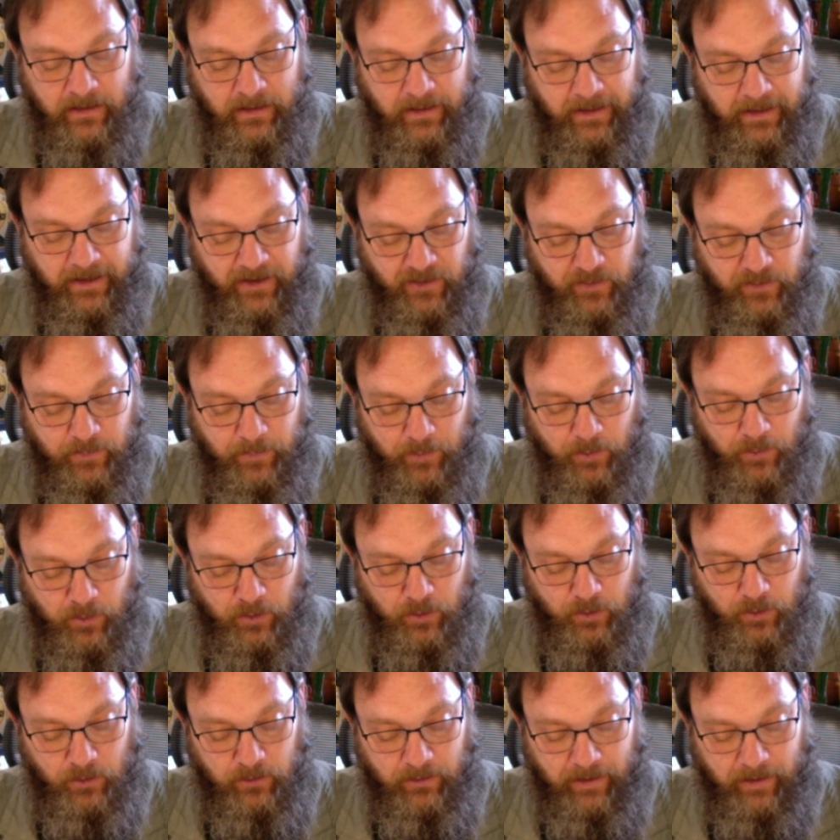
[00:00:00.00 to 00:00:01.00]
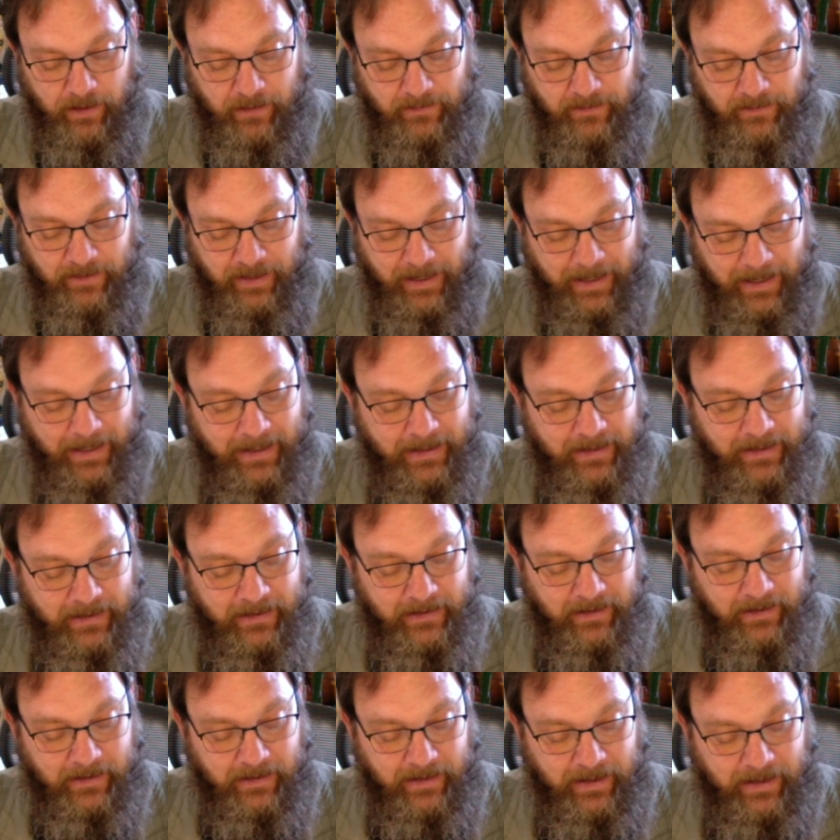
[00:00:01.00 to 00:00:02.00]
it is pulled as an aid
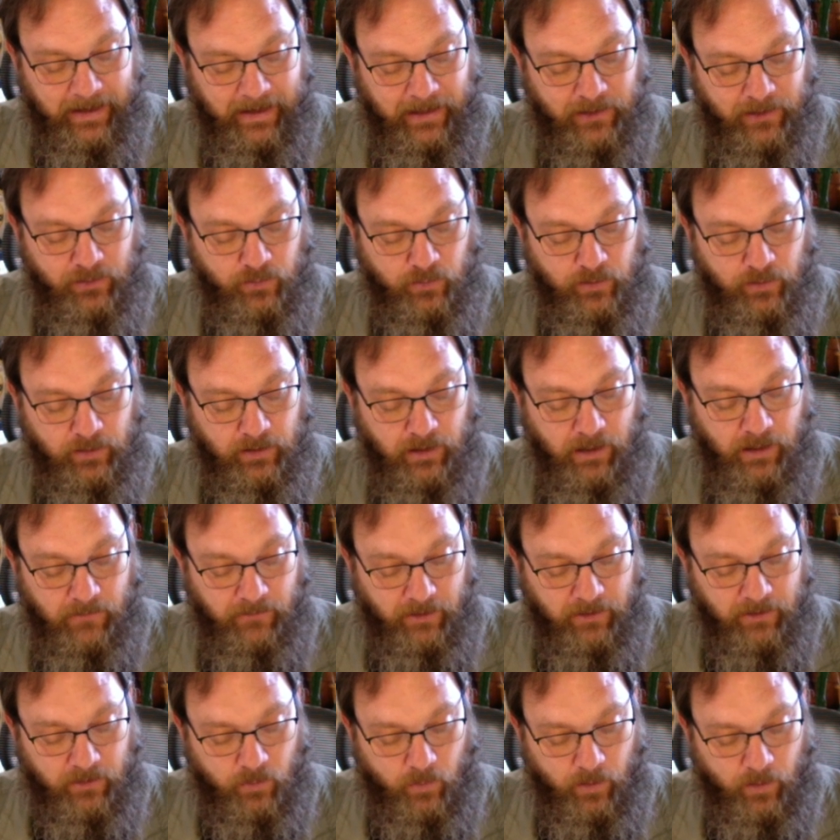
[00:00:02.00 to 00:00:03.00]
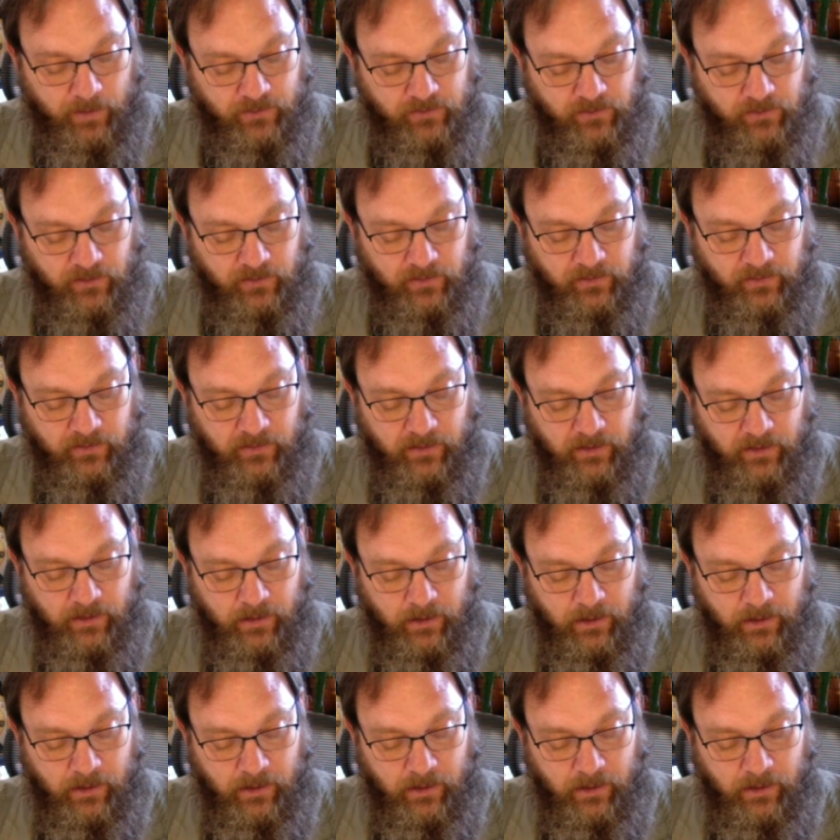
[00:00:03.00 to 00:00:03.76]
in the answering of other questions,